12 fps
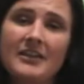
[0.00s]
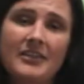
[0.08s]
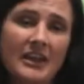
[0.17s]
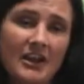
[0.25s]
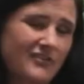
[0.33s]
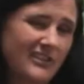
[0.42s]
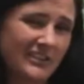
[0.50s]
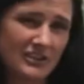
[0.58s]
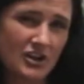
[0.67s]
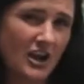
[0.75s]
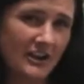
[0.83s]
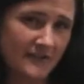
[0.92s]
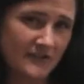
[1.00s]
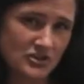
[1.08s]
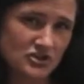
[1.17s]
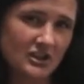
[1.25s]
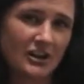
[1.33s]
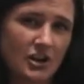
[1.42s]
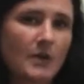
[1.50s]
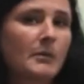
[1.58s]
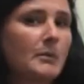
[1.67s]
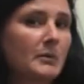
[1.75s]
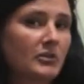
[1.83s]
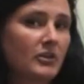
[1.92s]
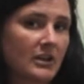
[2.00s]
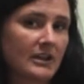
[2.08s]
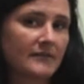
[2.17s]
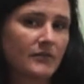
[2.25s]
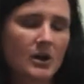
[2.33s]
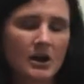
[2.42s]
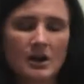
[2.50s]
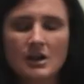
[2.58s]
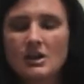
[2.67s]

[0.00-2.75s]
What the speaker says: that are really not efficient and not what we're looking for.